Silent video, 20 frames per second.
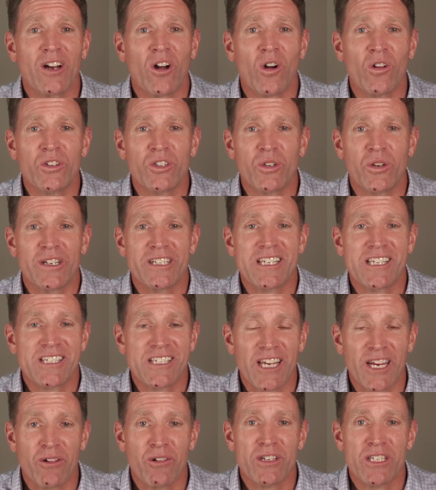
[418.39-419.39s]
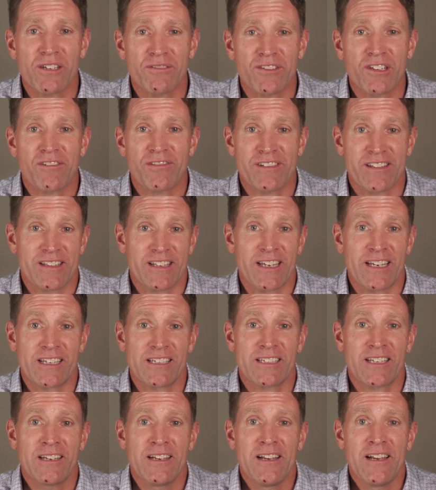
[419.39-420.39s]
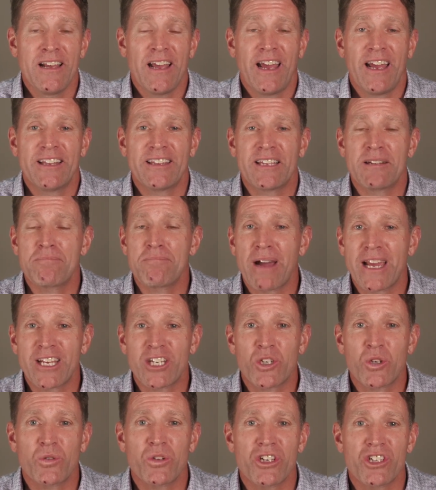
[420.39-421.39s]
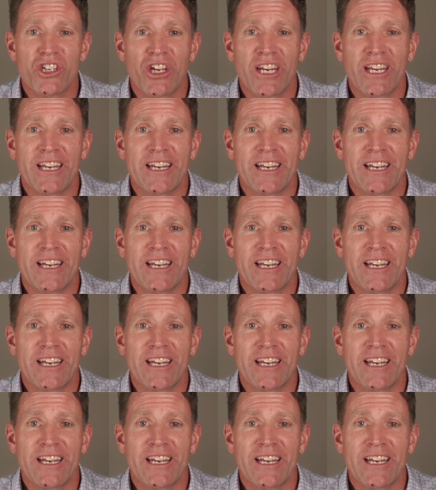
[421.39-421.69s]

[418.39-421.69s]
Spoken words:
onto a series of different things. And then make sure you check